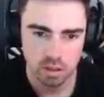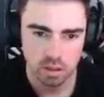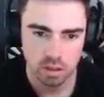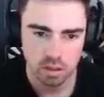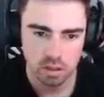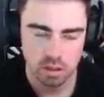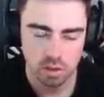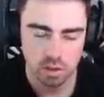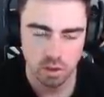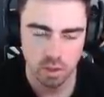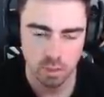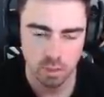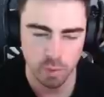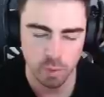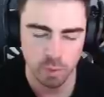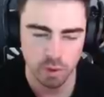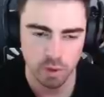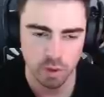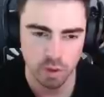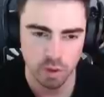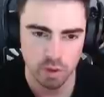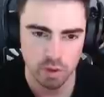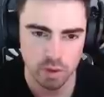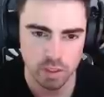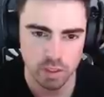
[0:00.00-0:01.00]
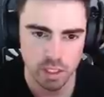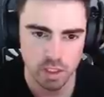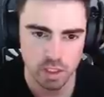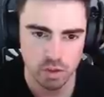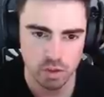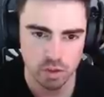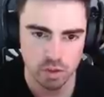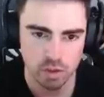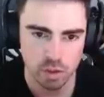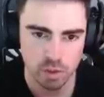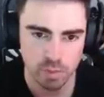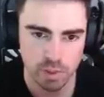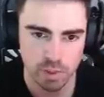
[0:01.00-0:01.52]
The number one goal is
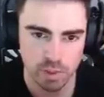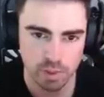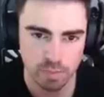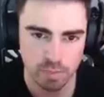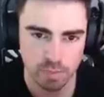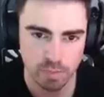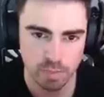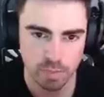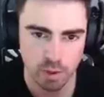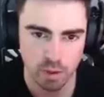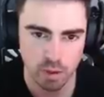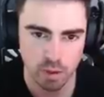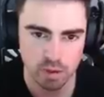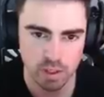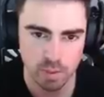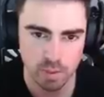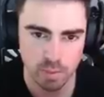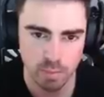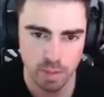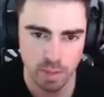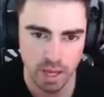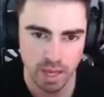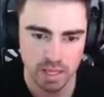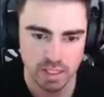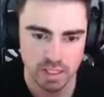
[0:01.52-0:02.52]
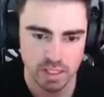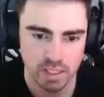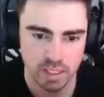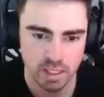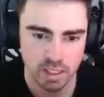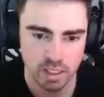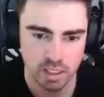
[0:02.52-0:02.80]
Ezreal. Just be a goddamn pest.